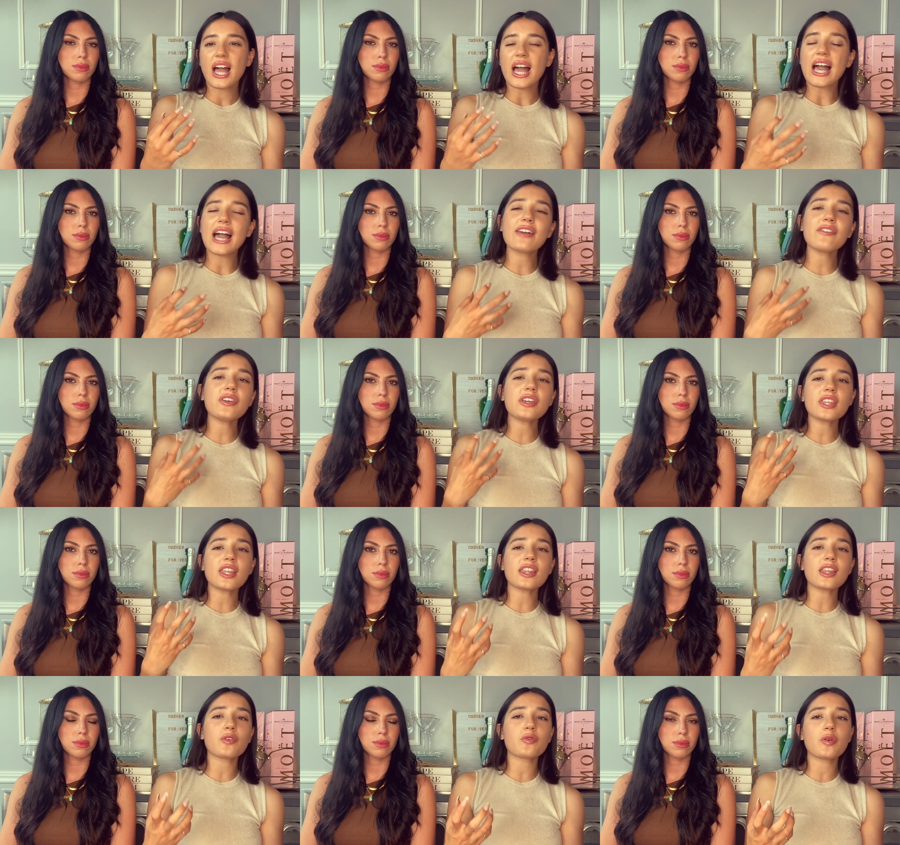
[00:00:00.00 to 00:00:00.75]
Speaker 1: everything
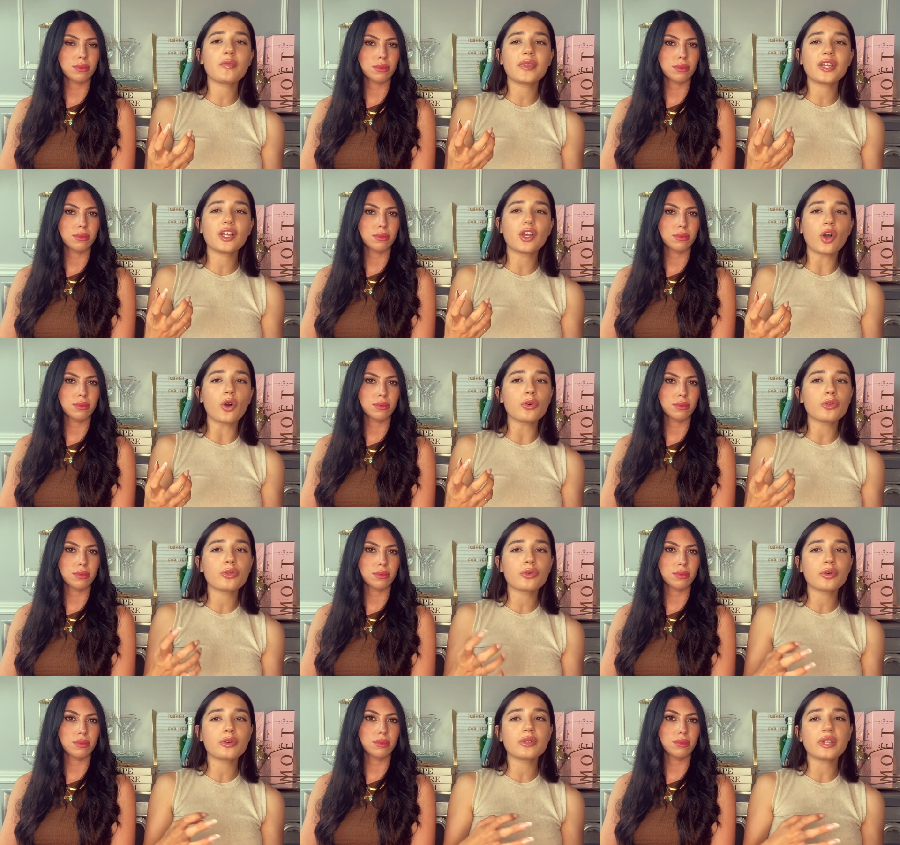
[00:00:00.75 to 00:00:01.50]
that women go
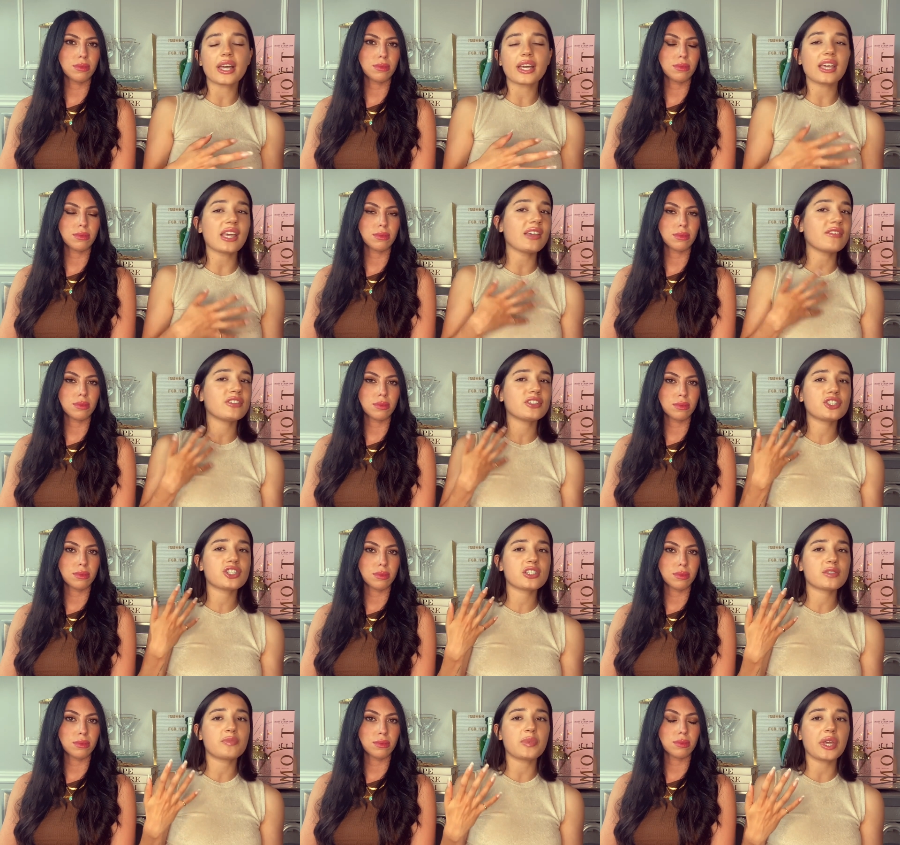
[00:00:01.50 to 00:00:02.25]
through, like even
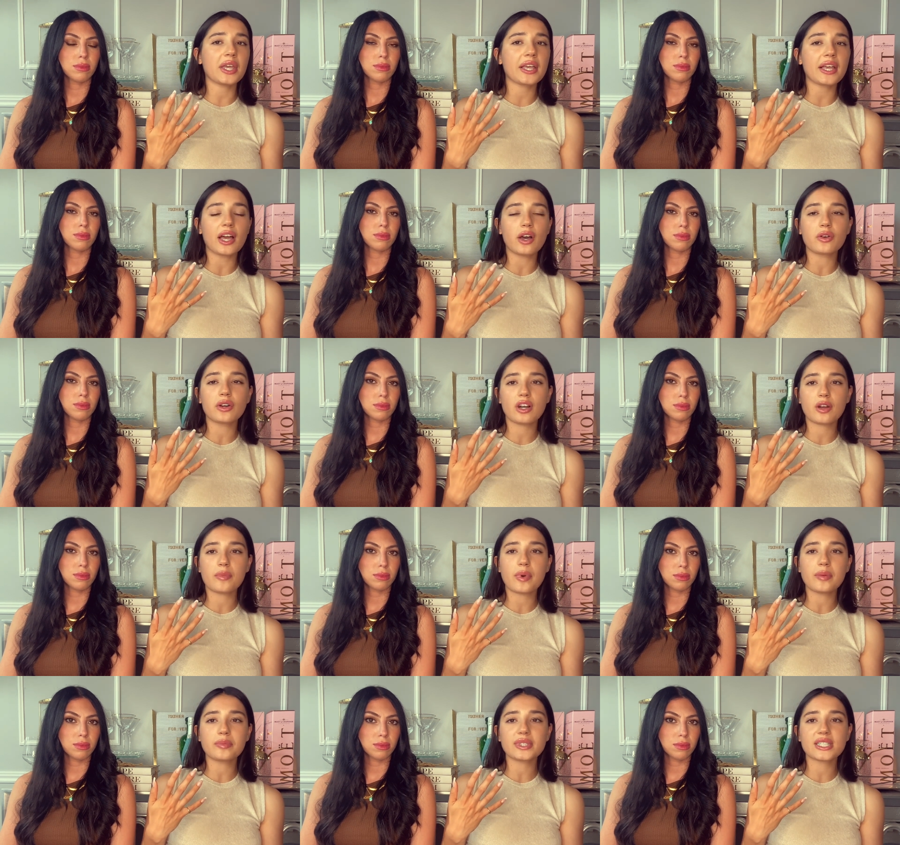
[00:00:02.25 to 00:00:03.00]
just being out in a
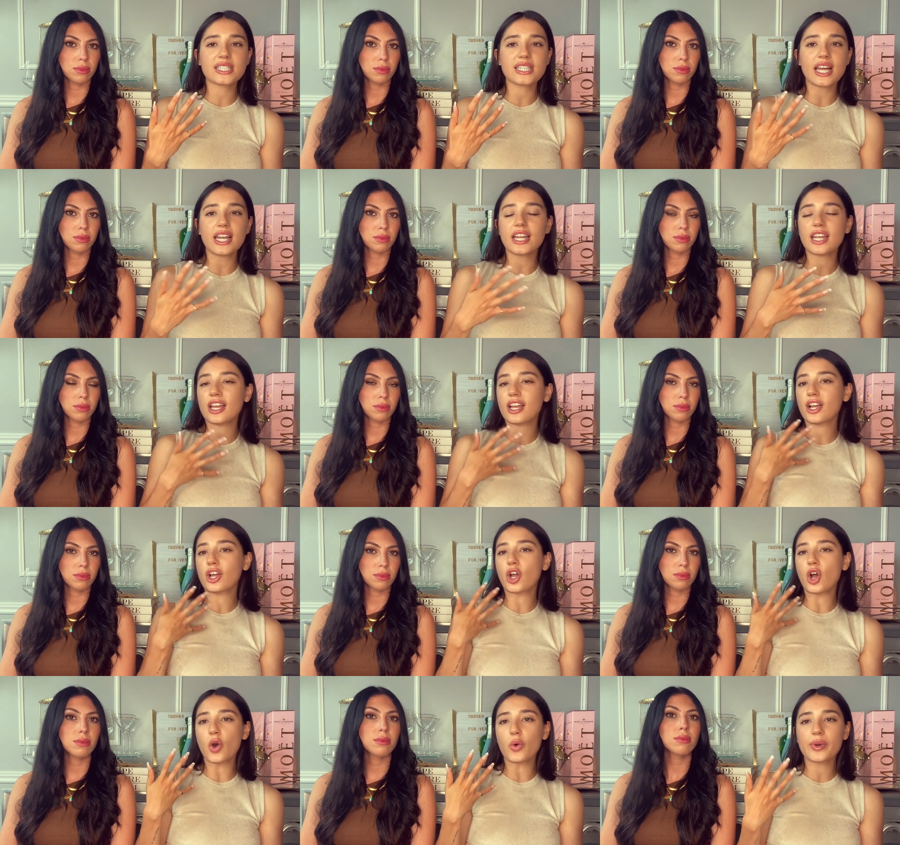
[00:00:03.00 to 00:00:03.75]
public setting,
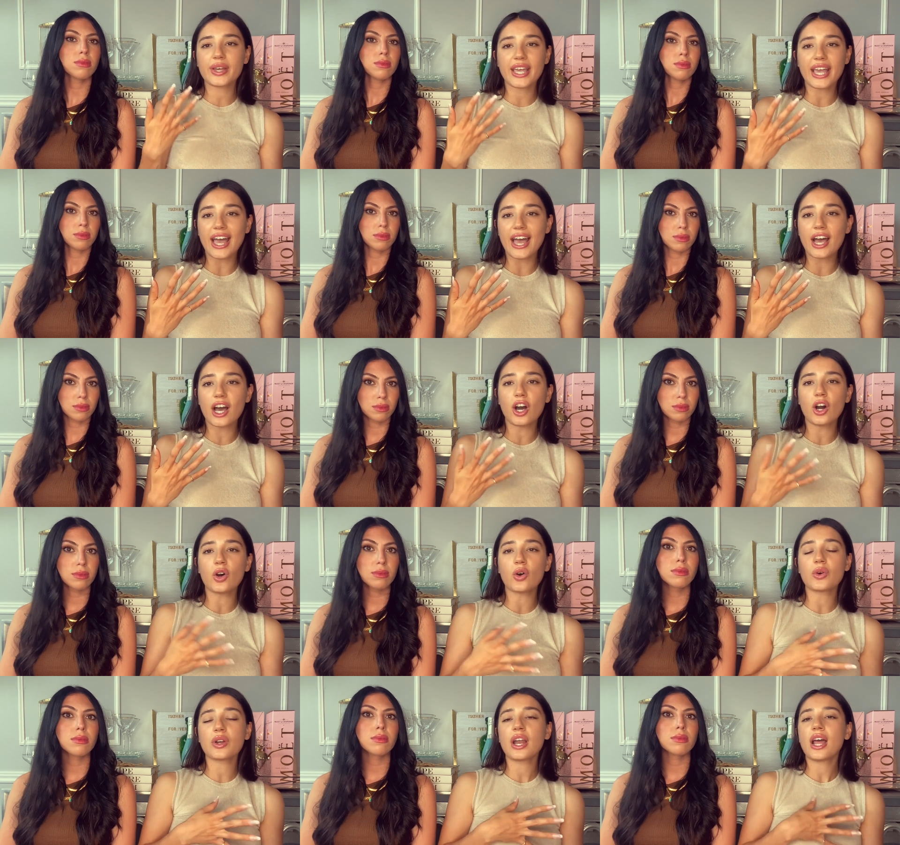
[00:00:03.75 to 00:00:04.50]
going
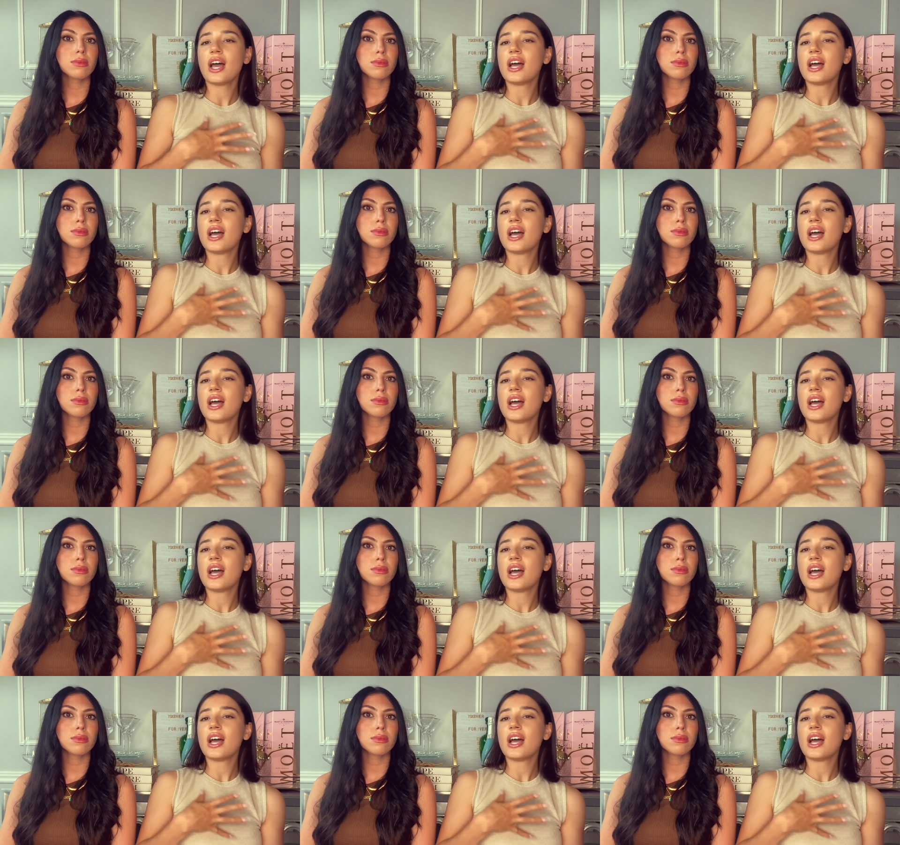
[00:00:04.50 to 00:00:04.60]
out,